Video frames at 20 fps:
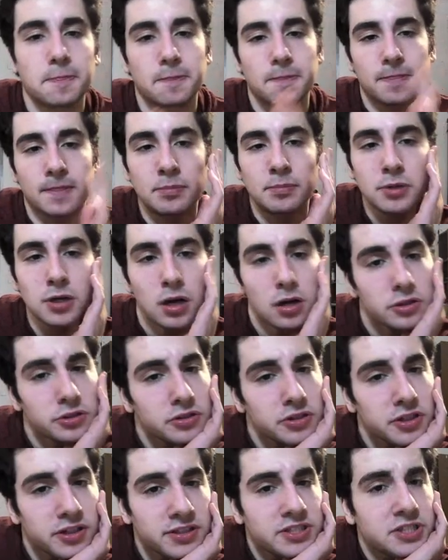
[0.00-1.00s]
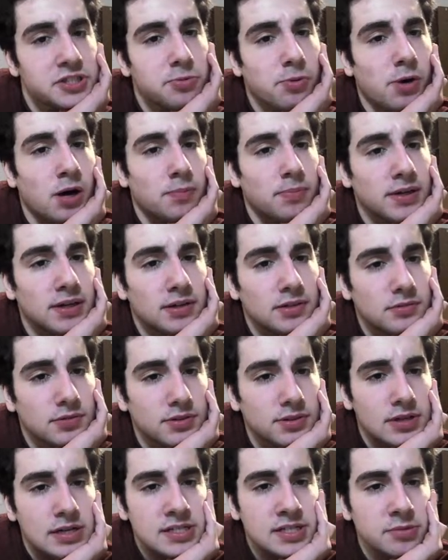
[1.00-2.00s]
Number 130, swamp.
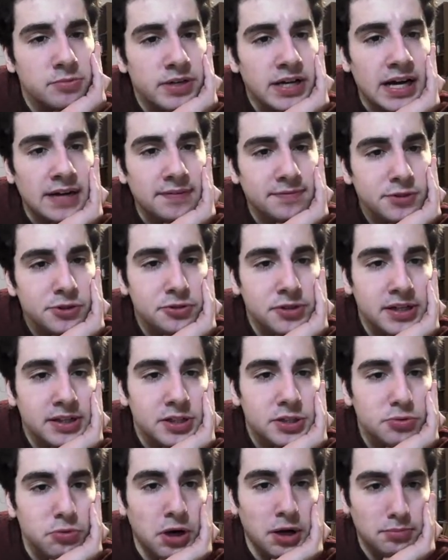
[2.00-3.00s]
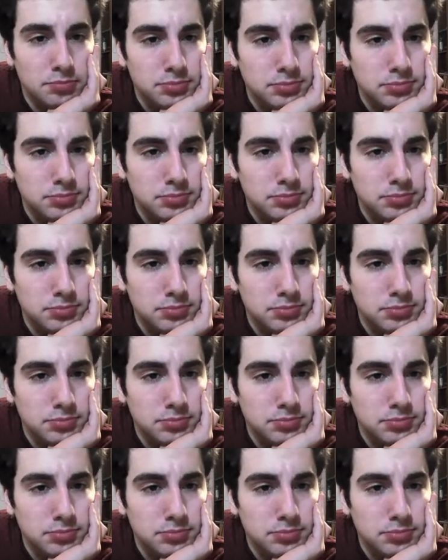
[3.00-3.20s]
As in, we have to drain the swamp.